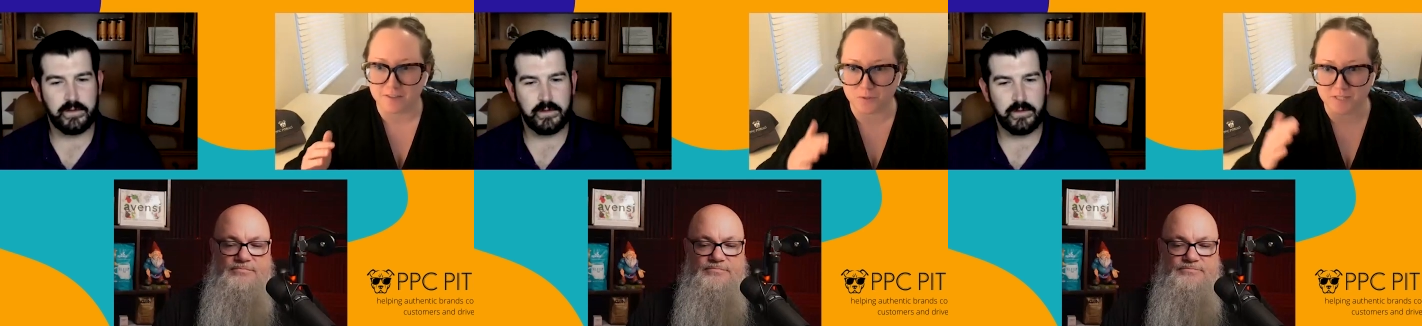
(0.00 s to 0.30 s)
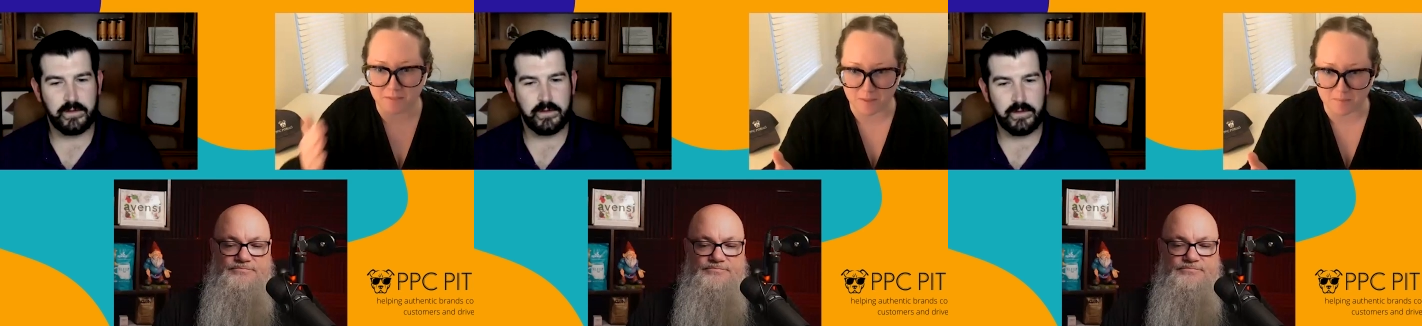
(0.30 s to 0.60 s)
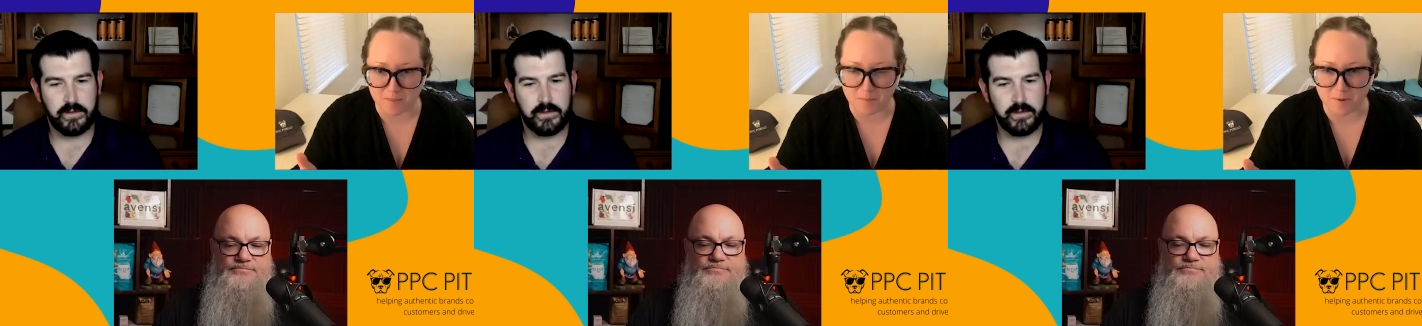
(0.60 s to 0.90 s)
Speaker 1: you sent
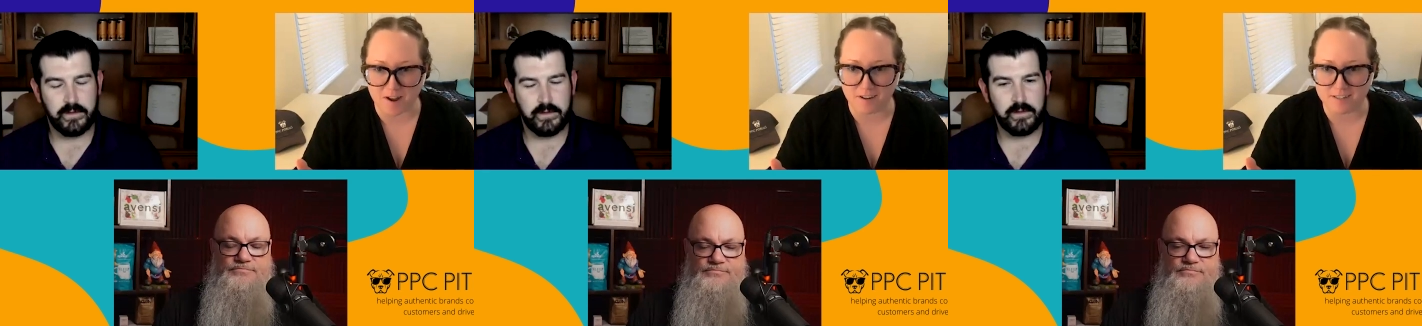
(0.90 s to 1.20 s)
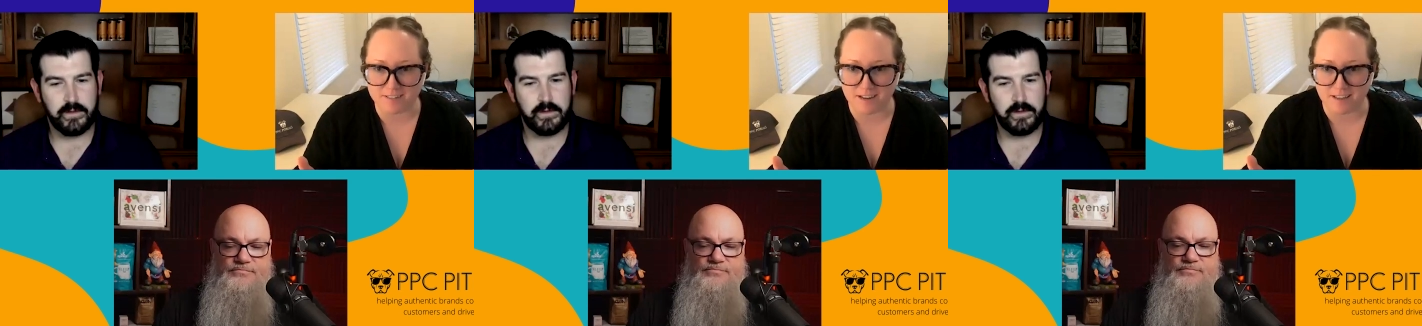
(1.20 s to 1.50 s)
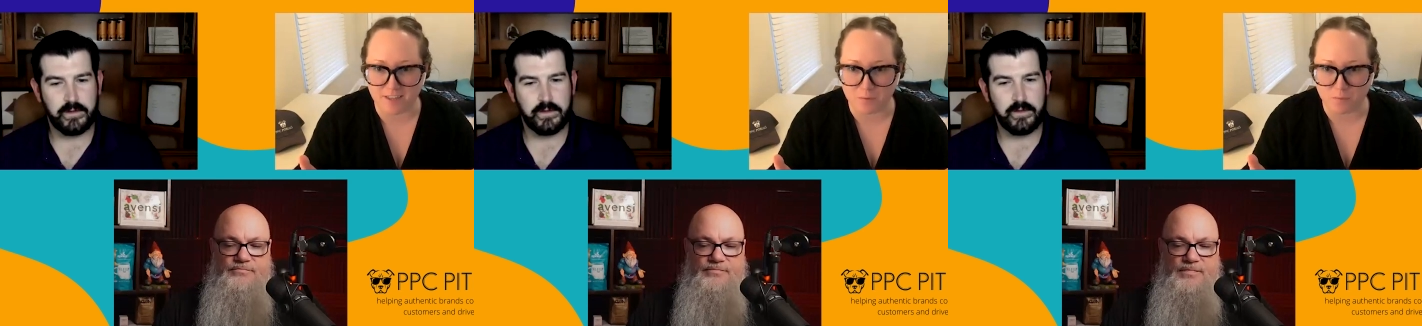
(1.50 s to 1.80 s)
them the product
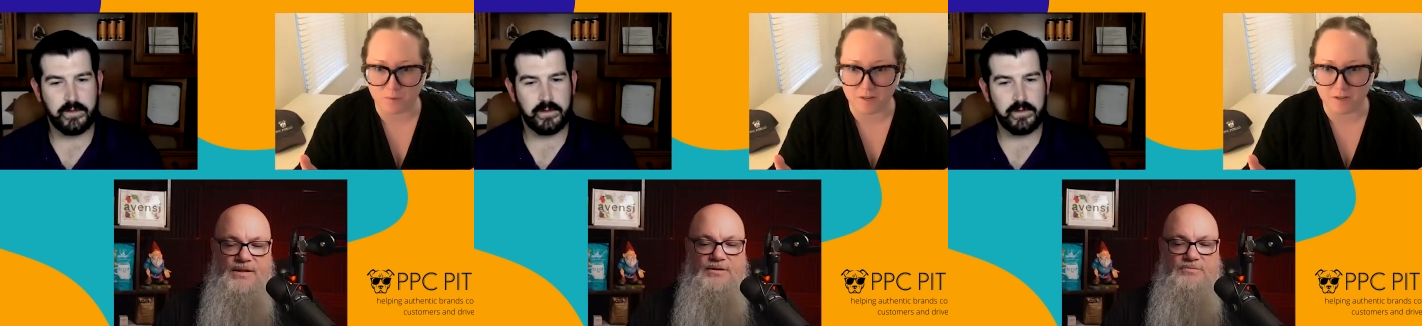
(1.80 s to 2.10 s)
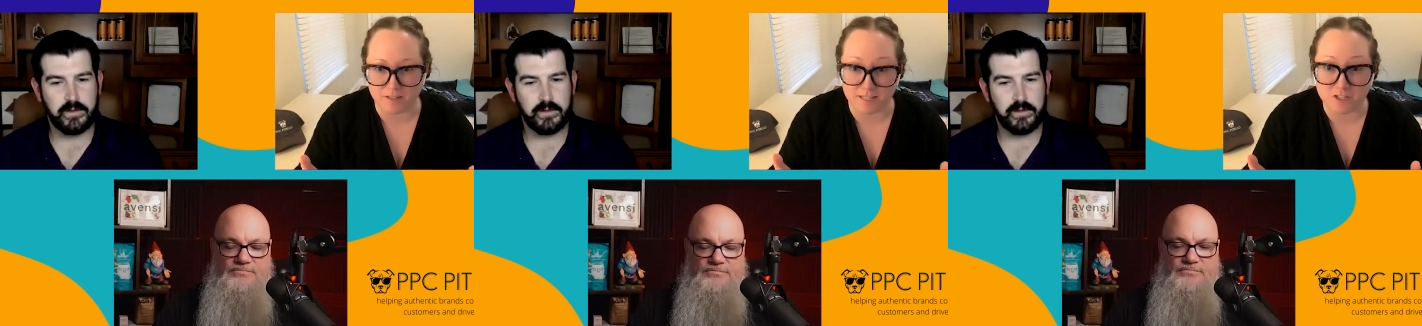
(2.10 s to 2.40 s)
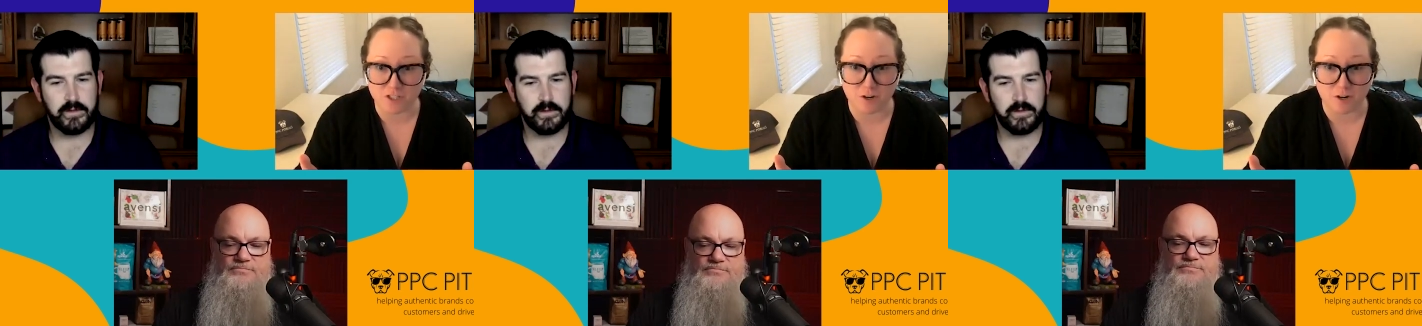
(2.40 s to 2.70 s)
and then
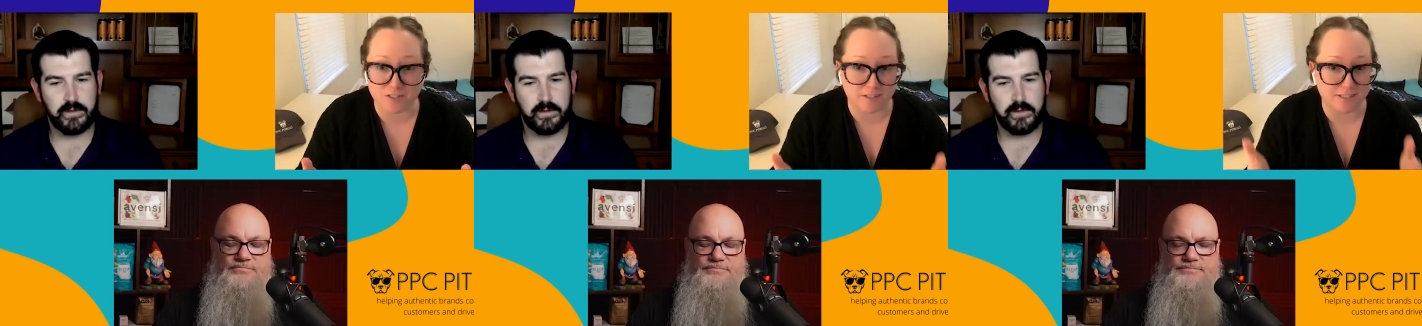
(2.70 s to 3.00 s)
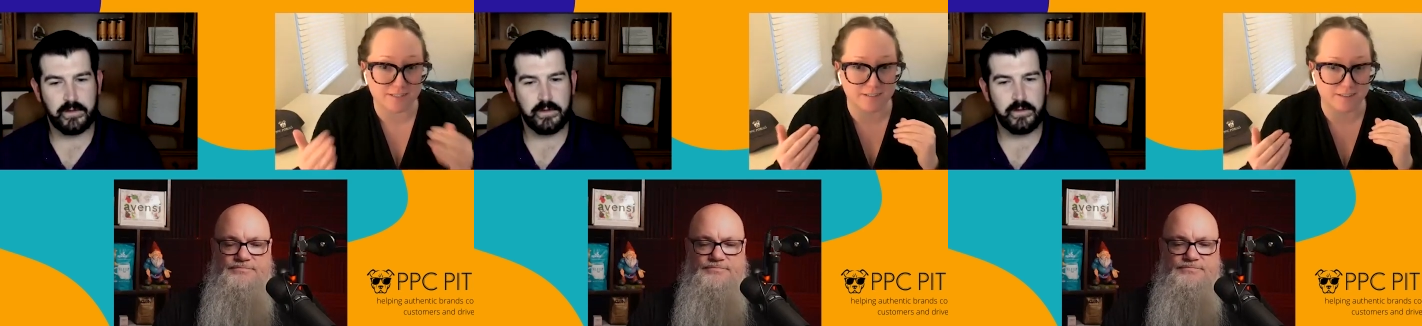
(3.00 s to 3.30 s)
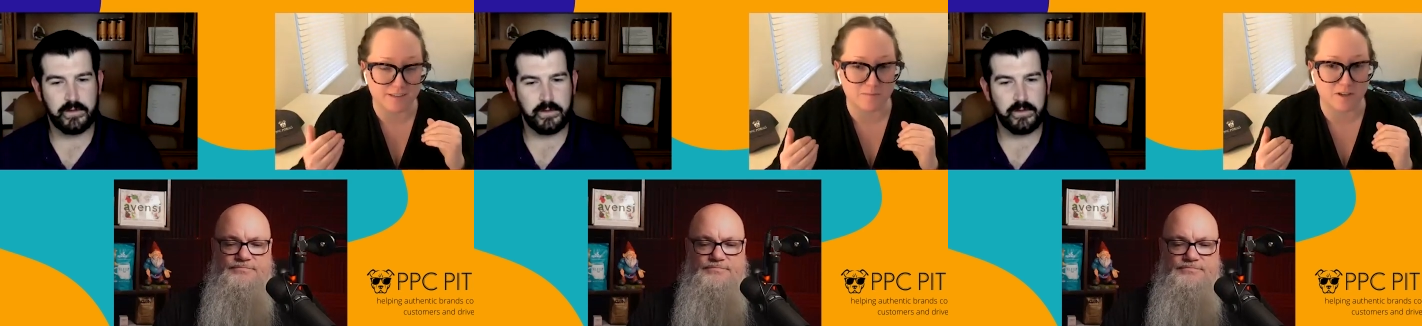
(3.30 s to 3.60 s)
essentially are
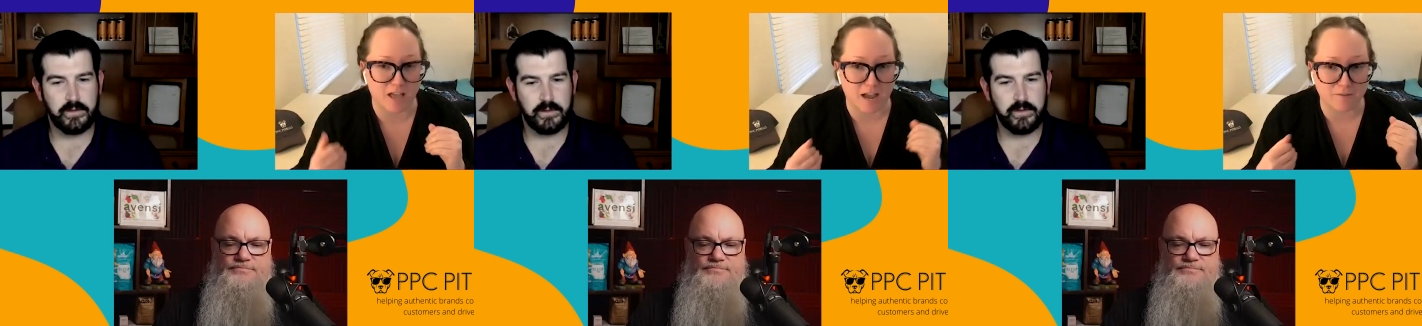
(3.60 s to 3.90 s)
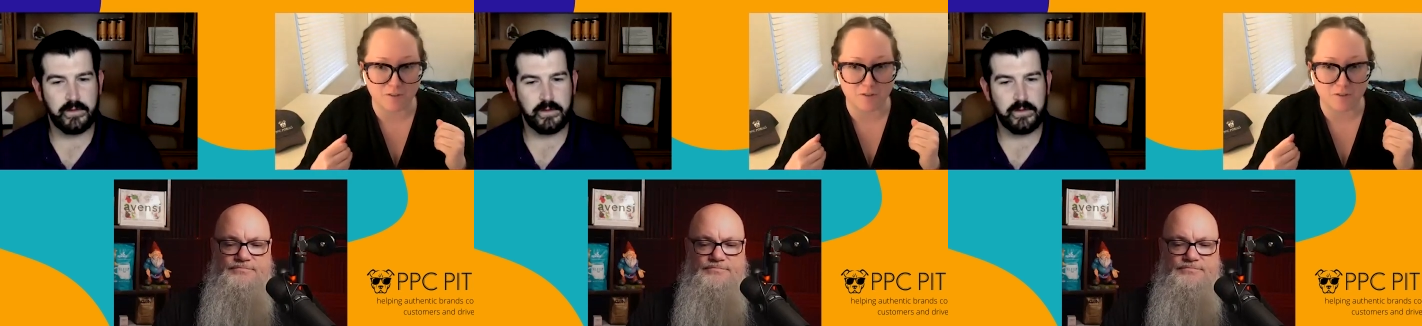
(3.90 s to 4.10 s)
soliciting the email after